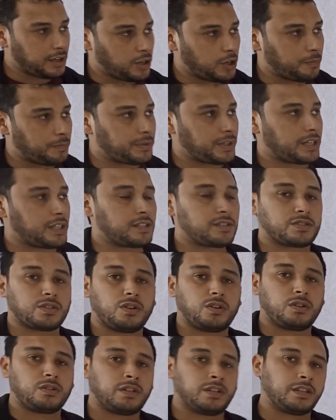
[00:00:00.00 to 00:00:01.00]
hope that it's
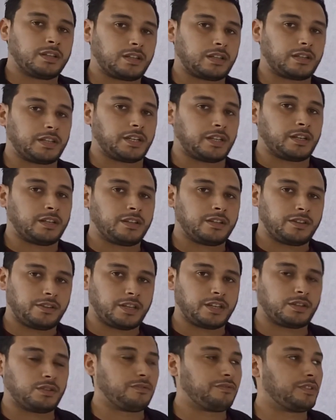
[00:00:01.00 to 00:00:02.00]
all clear.
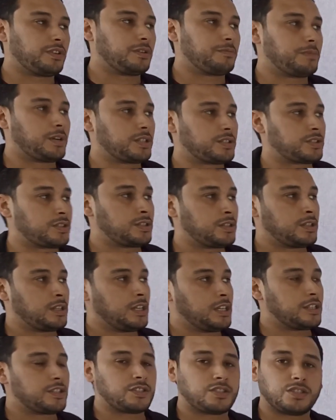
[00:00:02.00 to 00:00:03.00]
Thank you very much.
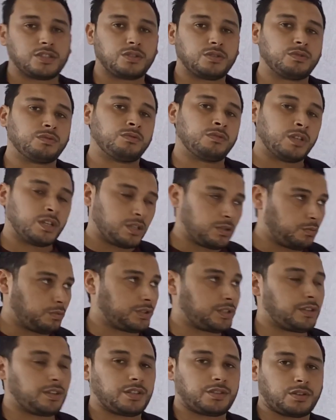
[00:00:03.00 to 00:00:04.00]
See you
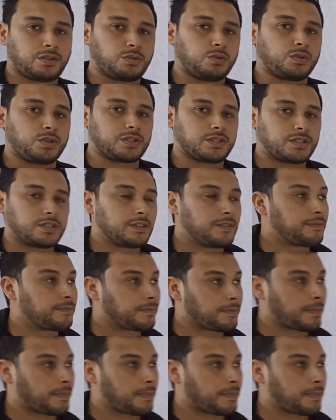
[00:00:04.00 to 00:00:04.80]
with another course.